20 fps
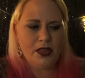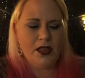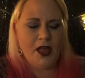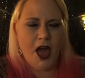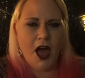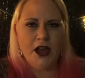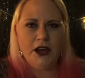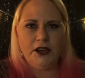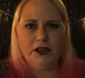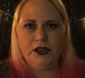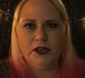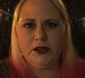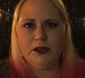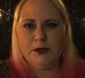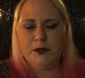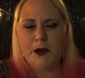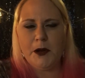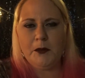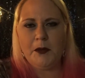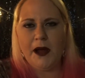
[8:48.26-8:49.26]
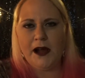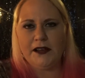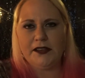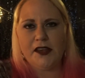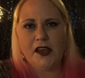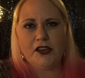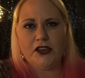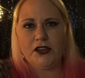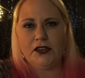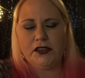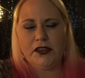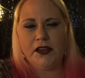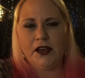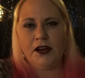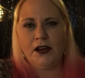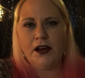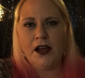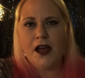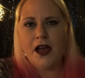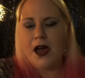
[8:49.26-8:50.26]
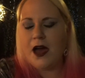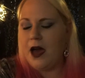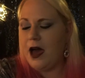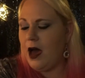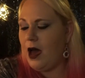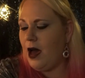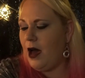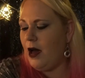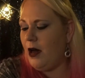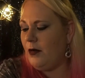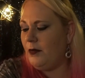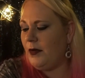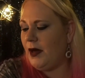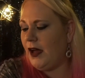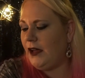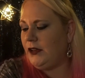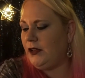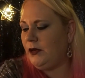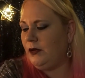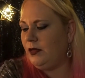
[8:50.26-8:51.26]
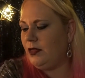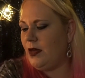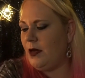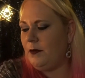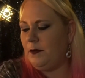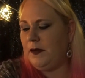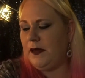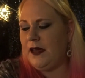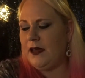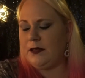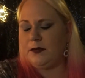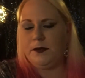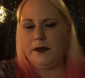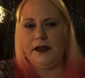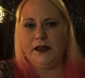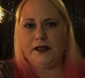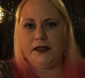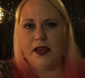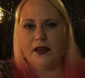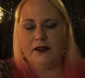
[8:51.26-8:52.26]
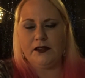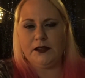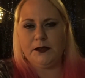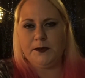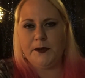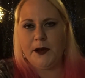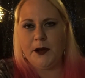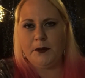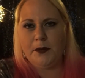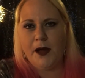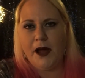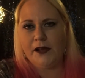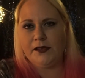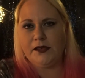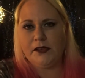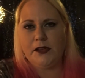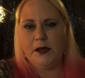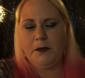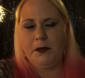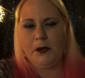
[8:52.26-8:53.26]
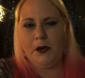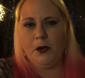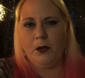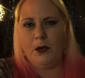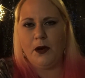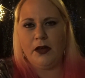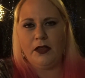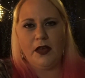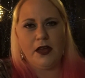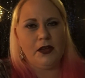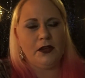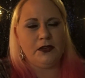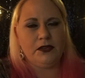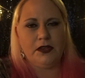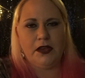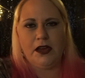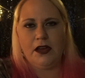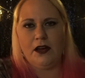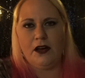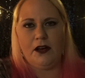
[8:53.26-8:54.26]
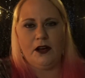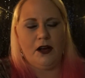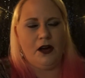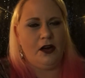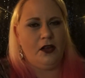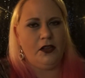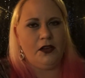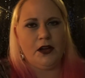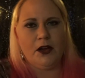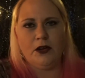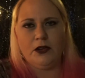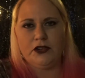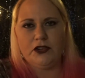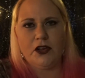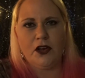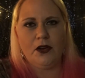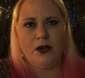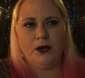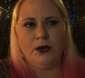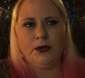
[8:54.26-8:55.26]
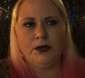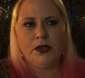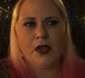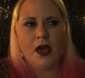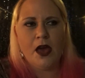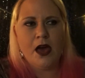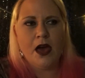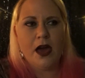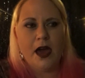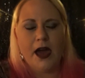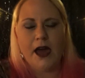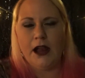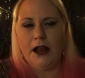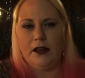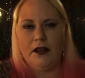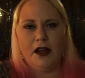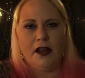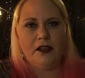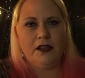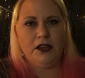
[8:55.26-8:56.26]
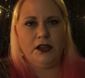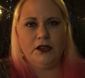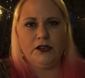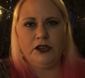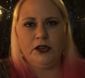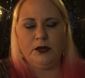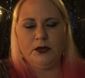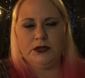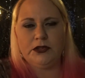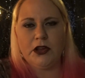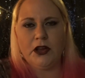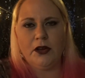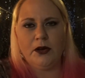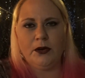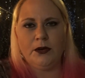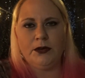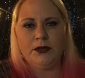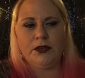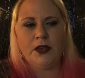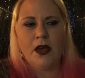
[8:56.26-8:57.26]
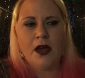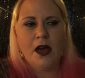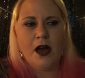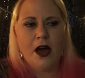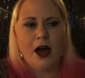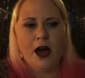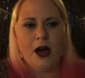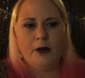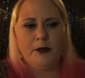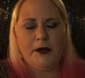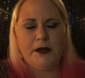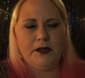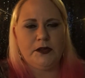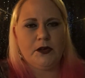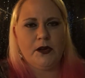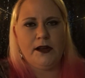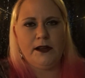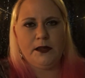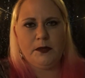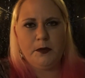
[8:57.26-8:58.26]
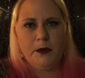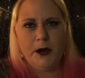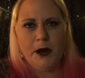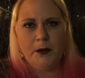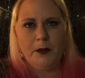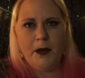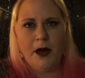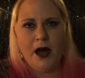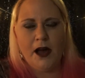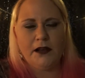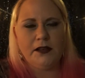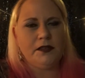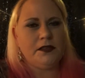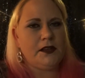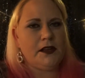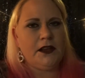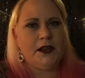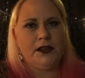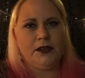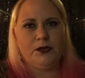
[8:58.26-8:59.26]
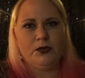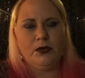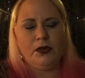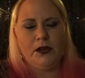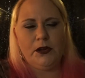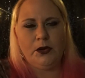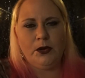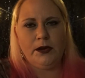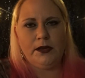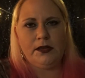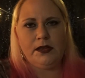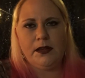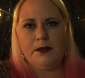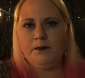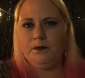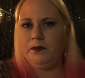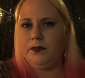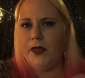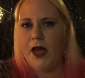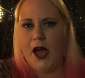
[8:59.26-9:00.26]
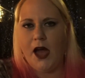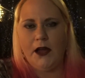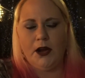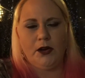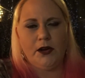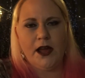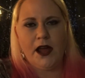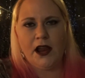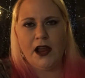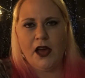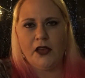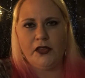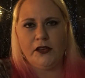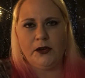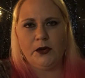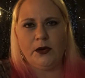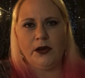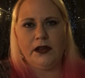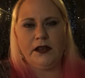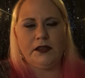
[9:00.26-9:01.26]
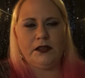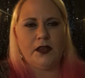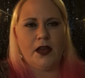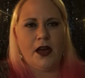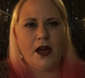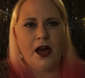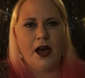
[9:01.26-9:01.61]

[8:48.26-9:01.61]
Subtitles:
I do two spirit box sessions here. I do the PSV 7 spirit box, the typical one that you'll see on all the ghost shows and a lot of the YouTube shows. It's a great spirit box. It is really noisy. I don't add out the noise.